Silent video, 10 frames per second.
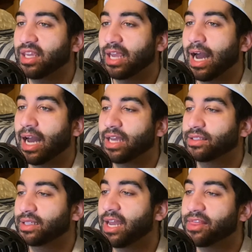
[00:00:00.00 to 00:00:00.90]

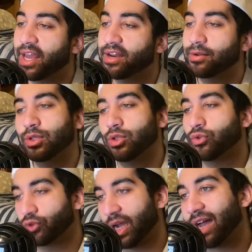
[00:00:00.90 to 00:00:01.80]
guys, and then you
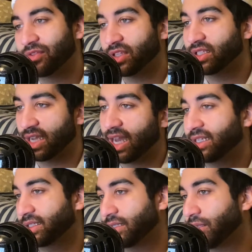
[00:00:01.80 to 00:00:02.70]
draft these
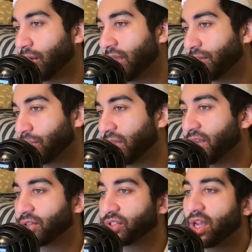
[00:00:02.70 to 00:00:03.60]
guys, other
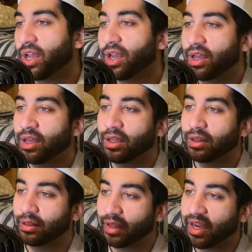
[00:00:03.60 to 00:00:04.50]
players
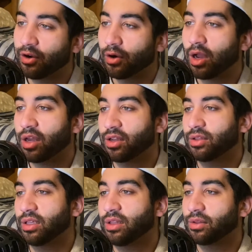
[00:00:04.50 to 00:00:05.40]
later on
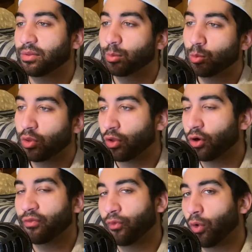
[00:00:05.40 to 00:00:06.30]
in the
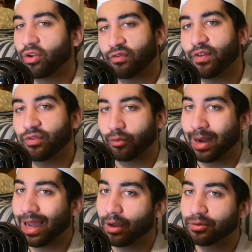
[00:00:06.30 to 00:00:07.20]
third, fourth, fifth
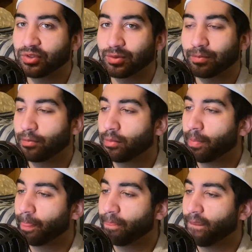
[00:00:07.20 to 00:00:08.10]
rounds,
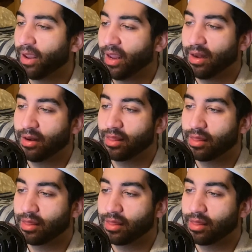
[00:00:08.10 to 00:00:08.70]
and